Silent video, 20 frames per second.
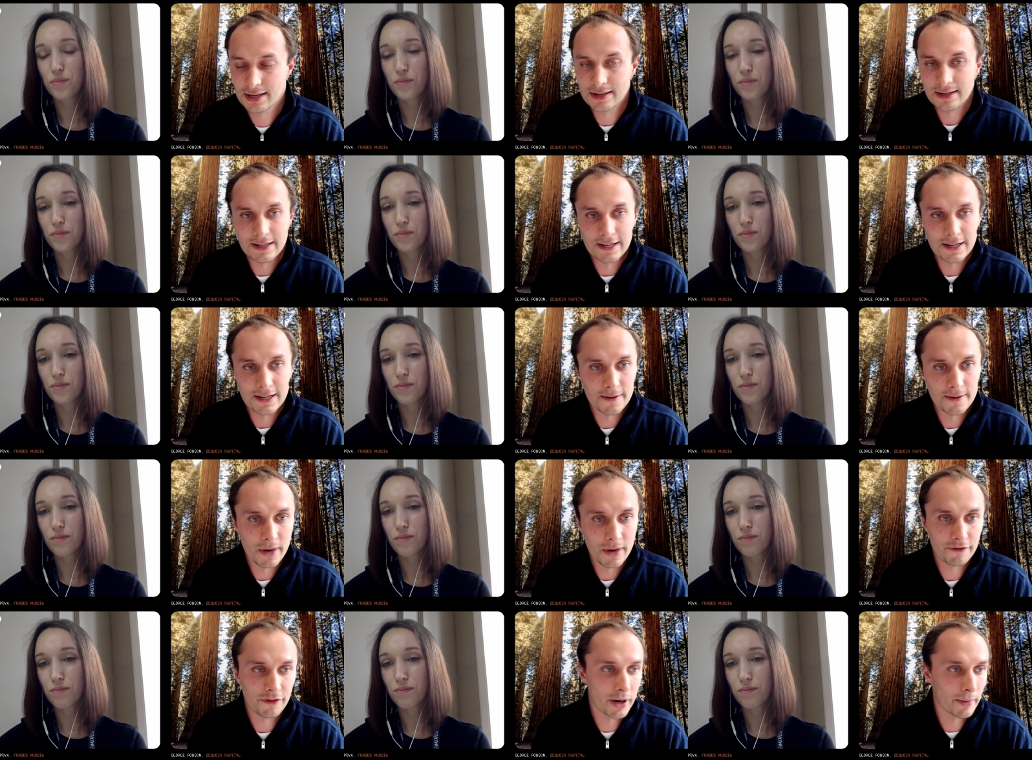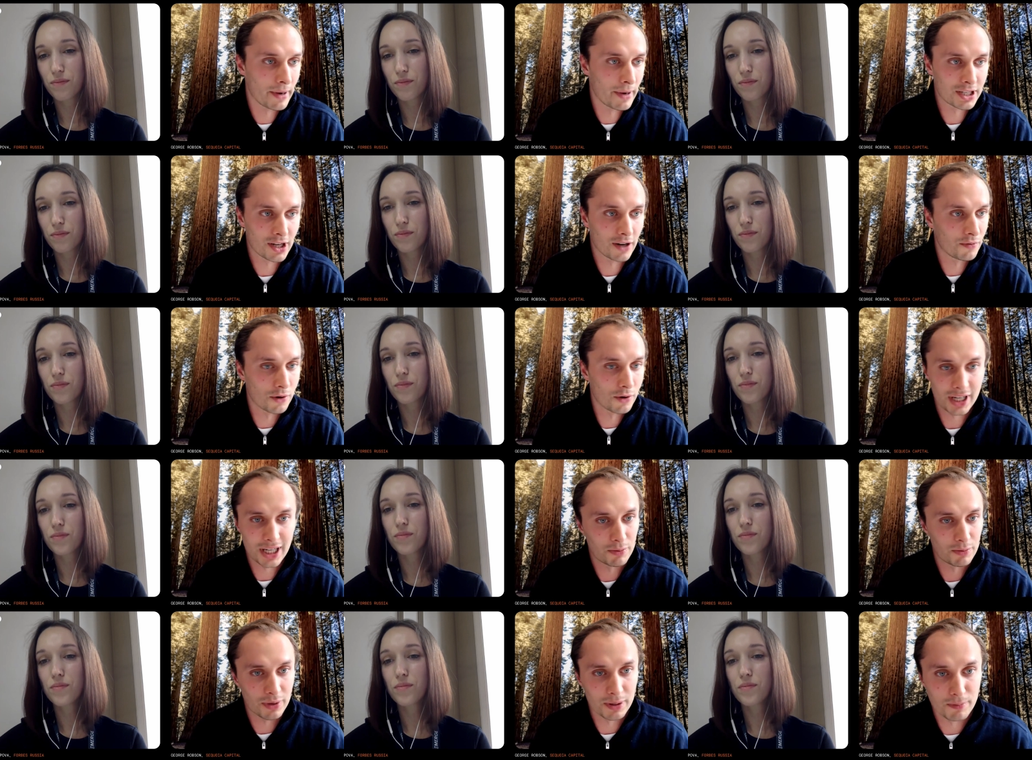Speaker 1: Um, I find myself
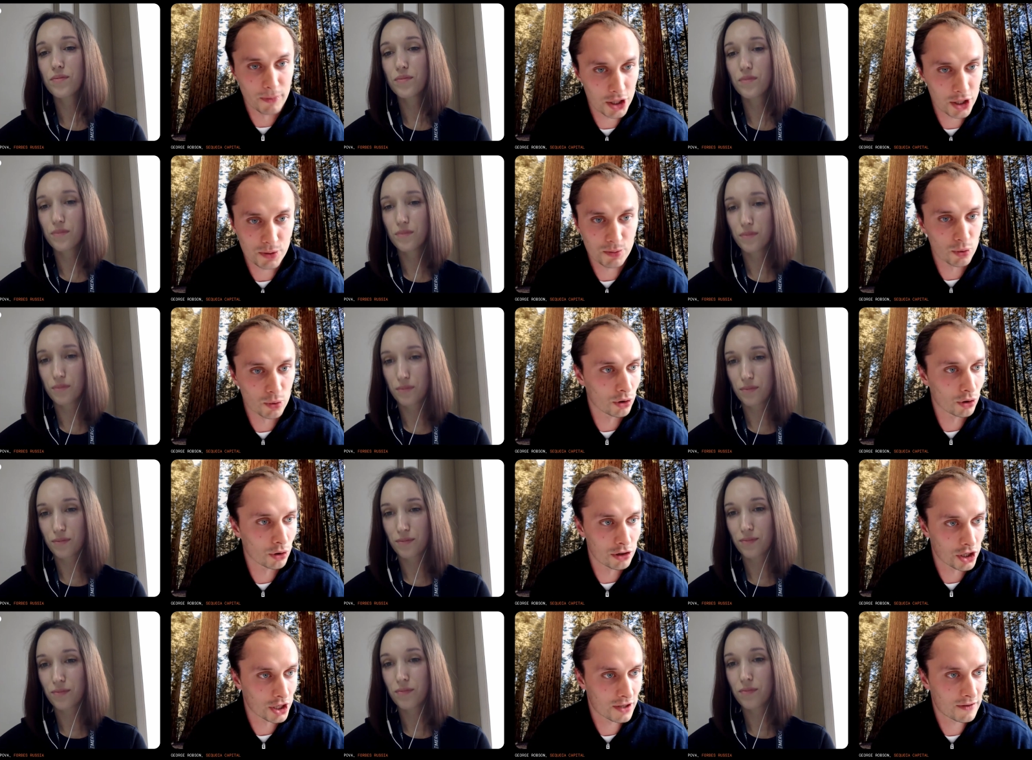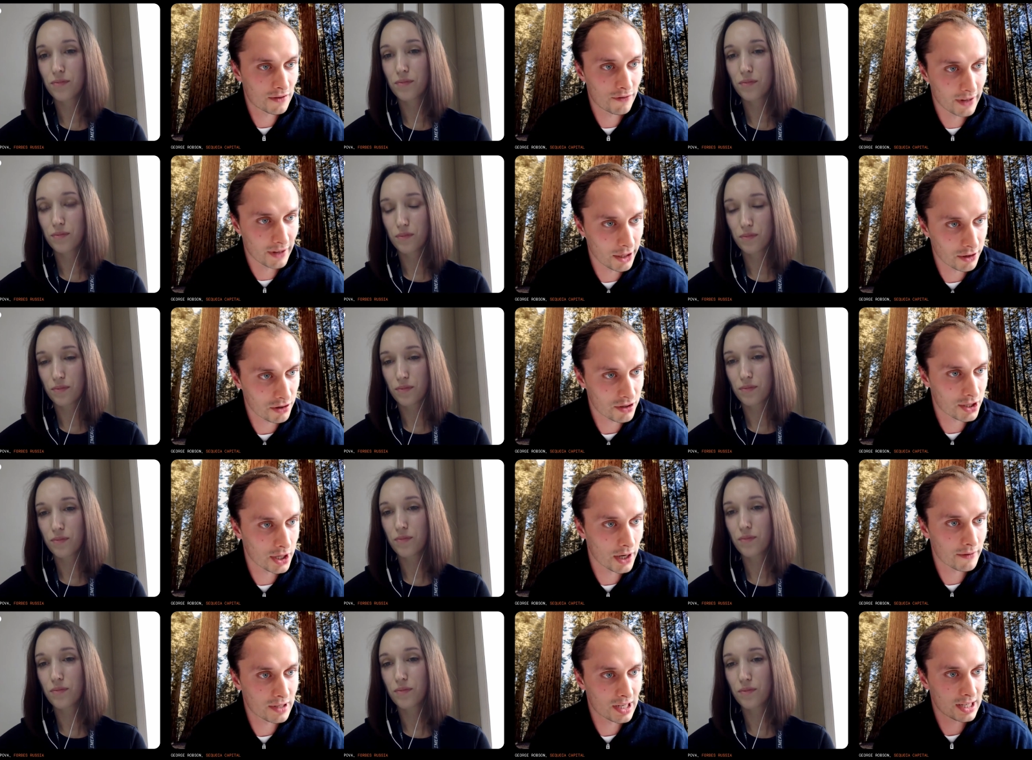working with much more than just financial
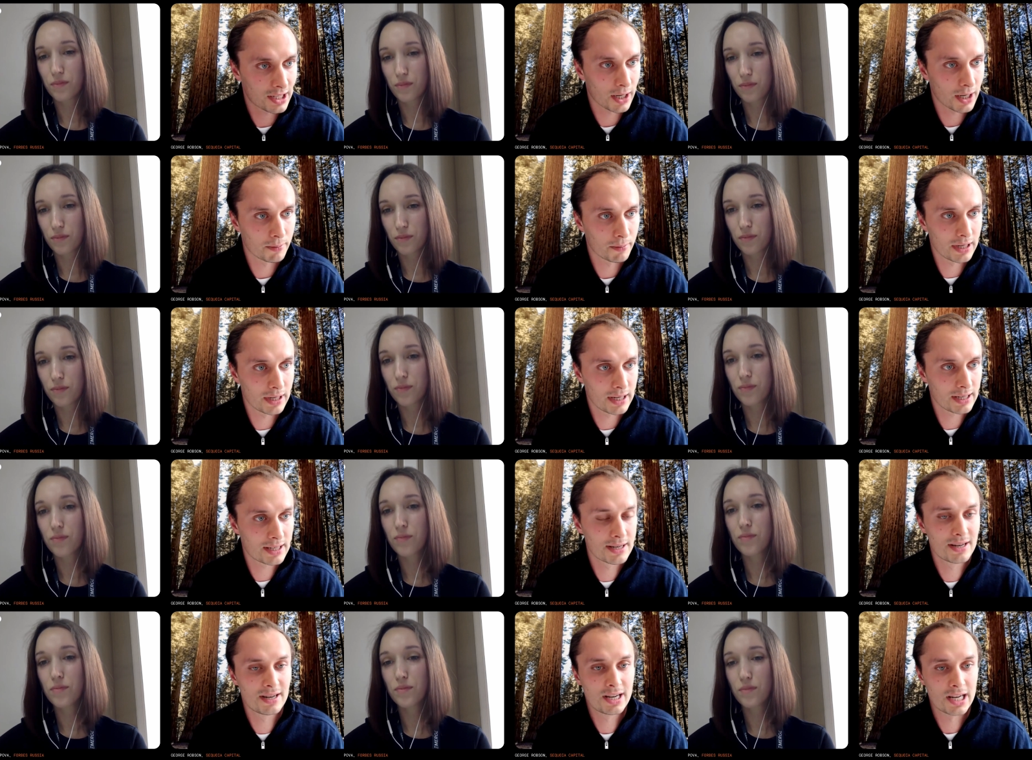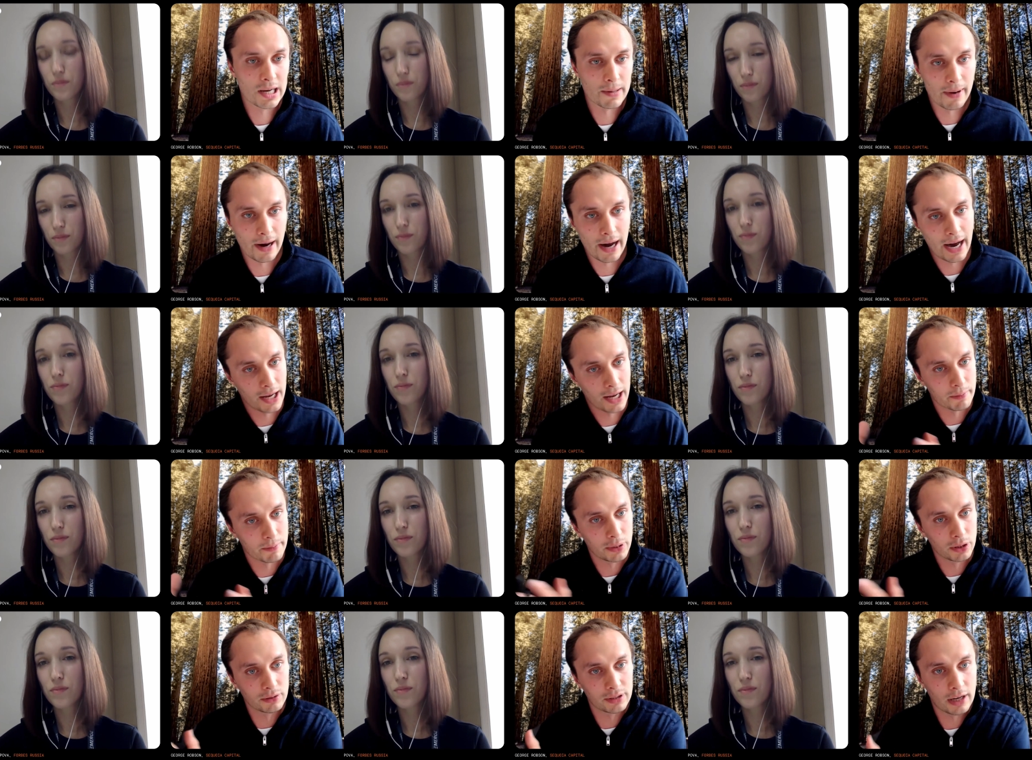services companies about how to
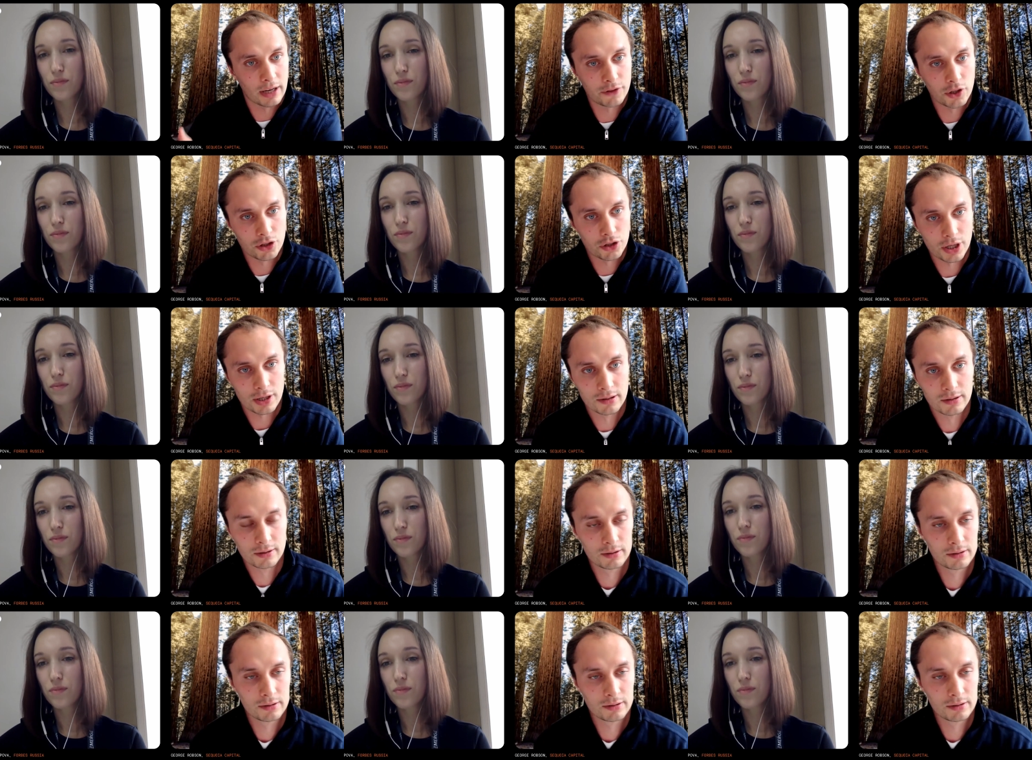build that future.